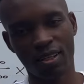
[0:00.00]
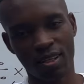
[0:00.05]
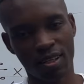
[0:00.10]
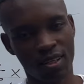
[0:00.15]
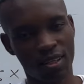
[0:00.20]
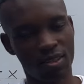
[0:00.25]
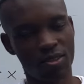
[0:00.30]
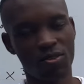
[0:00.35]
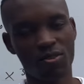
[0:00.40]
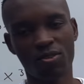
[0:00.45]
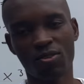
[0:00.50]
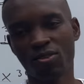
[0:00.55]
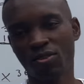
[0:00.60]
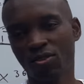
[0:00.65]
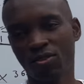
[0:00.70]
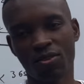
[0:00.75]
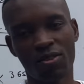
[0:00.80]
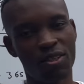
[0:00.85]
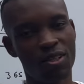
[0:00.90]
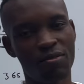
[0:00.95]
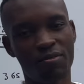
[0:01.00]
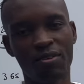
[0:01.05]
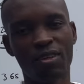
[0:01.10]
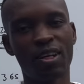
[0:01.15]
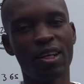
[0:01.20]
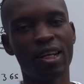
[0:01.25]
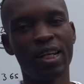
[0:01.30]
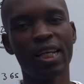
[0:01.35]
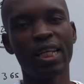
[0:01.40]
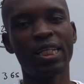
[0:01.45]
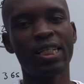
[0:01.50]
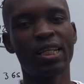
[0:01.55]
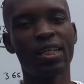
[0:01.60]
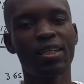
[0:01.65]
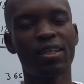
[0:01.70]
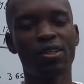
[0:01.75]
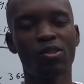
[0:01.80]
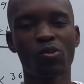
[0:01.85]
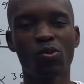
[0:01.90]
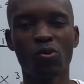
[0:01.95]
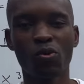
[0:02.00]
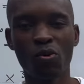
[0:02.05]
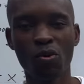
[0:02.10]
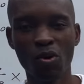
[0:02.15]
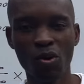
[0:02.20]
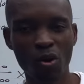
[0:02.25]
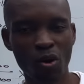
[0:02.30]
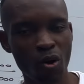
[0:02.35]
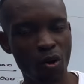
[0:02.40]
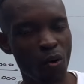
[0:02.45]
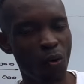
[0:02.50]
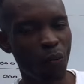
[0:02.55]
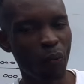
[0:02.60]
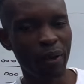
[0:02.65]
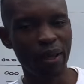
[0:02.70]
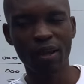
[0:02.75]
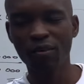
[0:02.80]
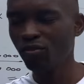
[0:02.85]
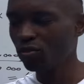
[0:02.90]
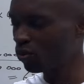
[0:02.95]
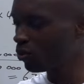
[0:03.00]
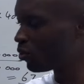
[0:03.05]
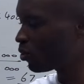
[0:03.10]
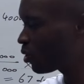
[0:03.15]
it's not even related. So we have to use